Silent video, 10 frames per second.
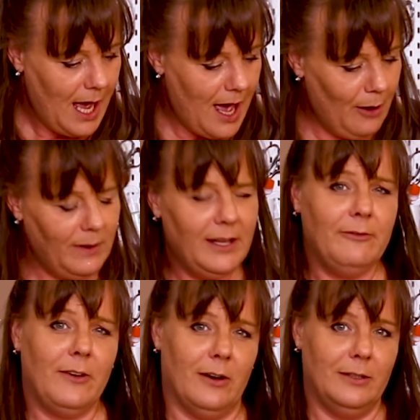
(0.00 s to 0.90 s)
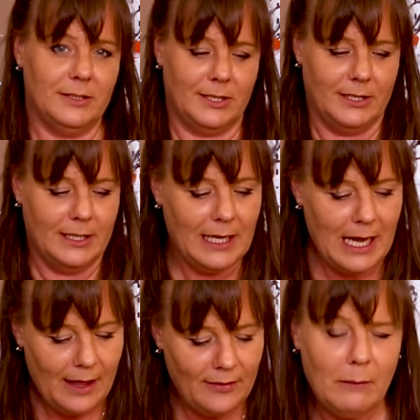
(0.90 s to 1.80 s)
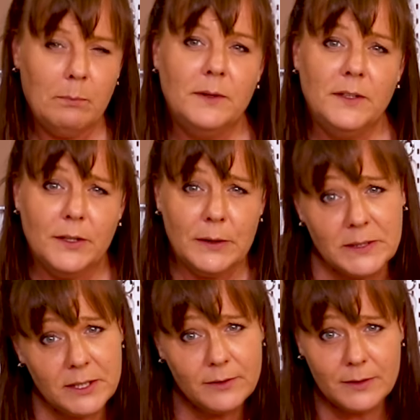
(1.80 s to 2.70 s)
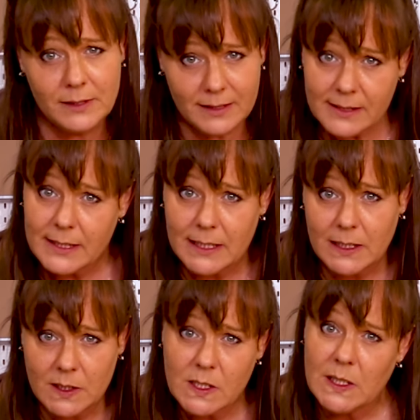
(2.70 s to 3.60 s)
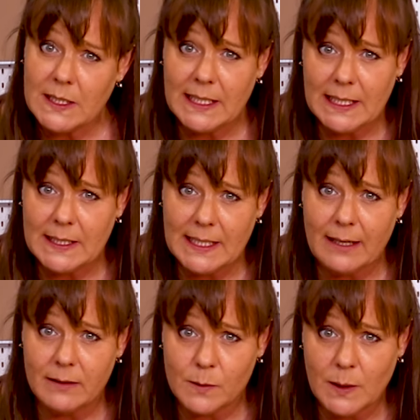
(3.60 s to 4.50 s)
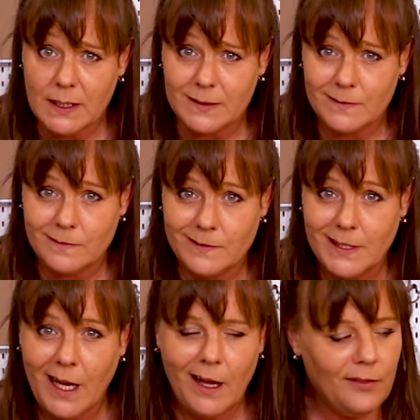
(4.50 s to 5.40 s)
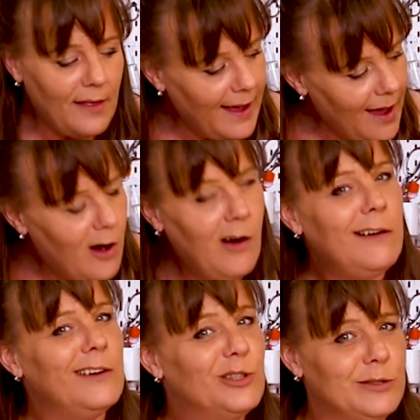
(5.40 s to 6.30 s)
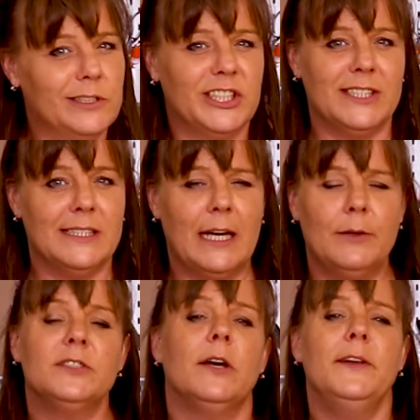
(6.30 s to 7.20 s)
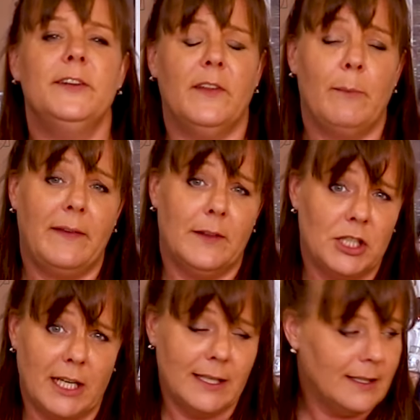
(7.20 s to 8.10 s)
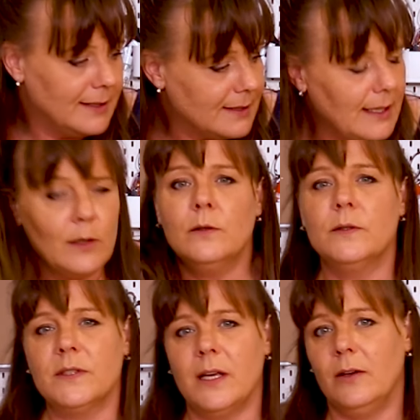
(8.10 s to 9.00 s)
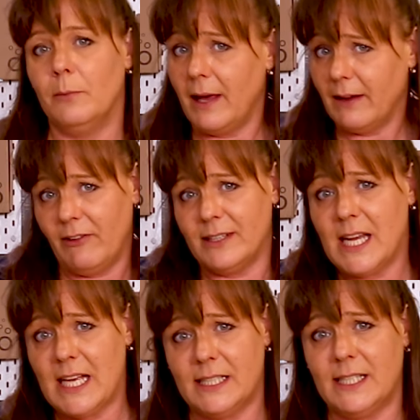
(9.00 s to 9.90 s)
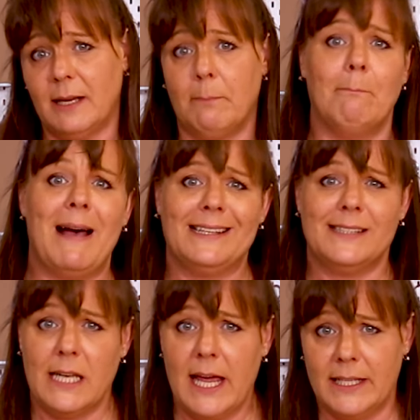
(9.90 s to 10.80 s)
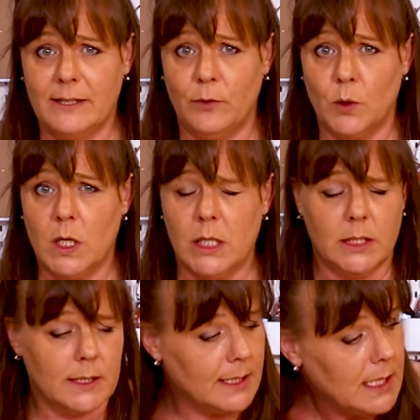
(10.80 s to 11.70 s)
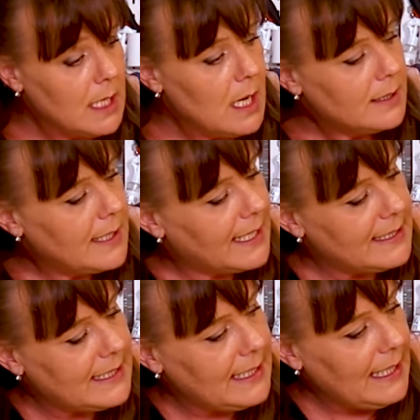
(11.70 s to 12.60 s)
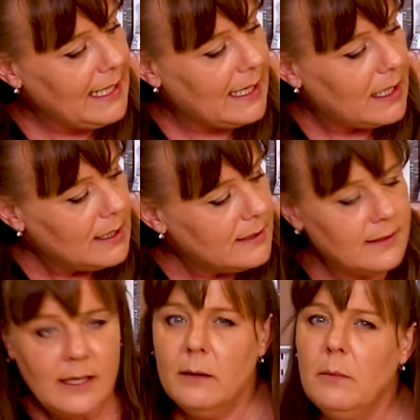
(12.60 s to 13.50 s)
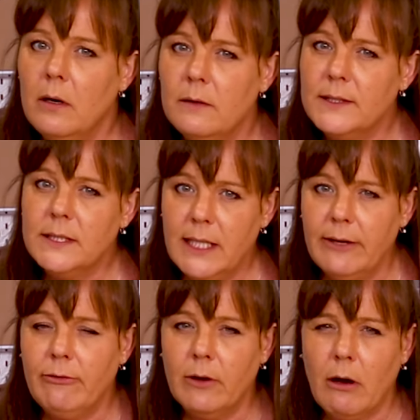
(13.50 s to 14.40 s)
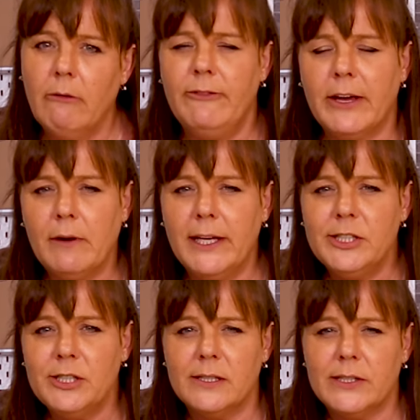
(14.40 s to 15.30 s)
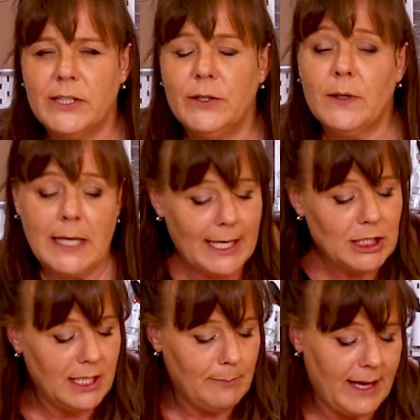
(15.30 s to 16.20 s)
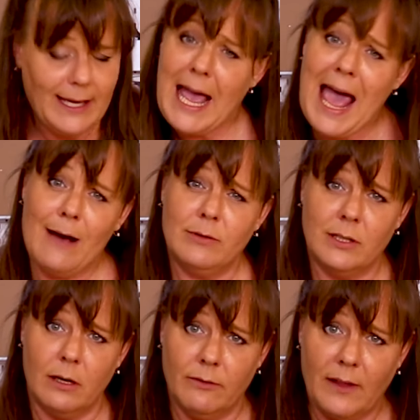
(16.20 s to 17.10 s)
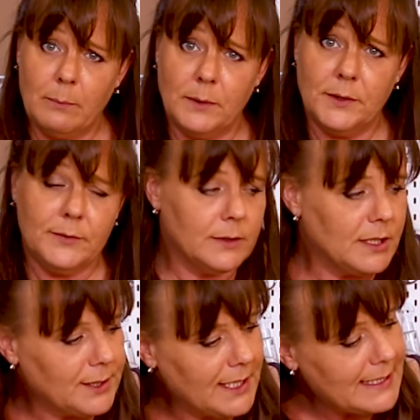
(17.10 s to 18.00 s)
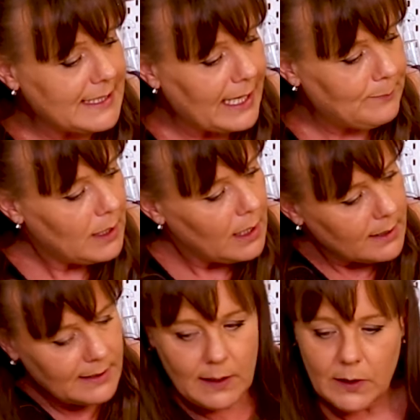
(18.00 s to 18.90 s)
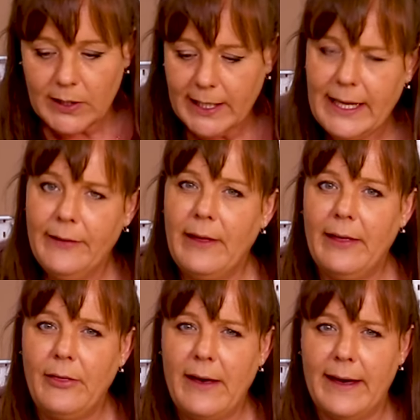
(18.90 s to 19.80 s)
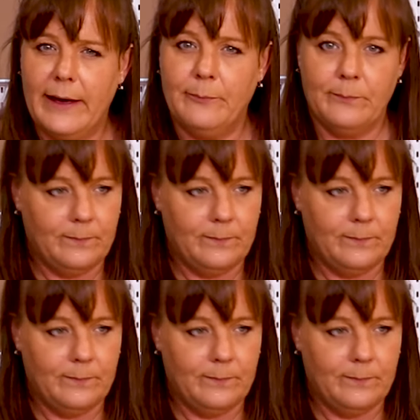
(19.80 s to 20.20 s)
and we have got that beautiful circle die in there as well. They are gorgeous. Now, not only do they make the shakers, they also make fantastic matte layers for your cards. So you can see here some of the different configurations that you can actually make out of that beautiful dot dice there. So looking at that there,